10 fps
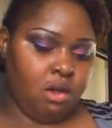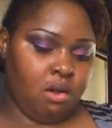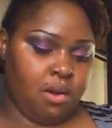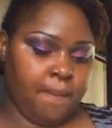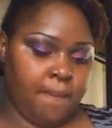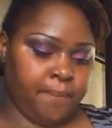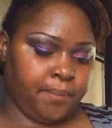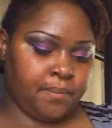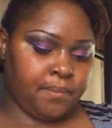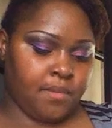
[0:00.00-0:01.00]
Um,
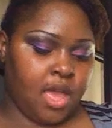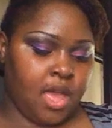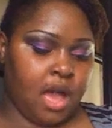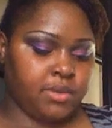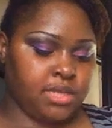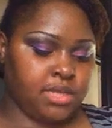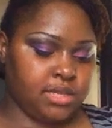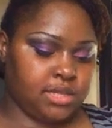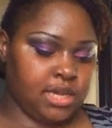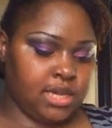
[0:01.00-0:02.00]
I was
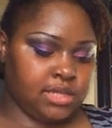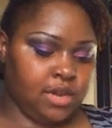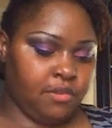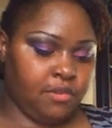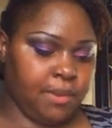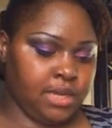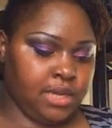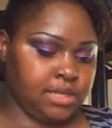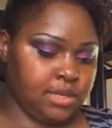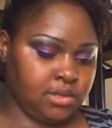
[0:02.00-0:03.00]
sent six different
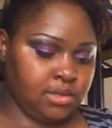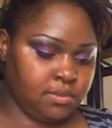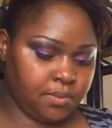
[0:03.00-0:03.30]
pieces.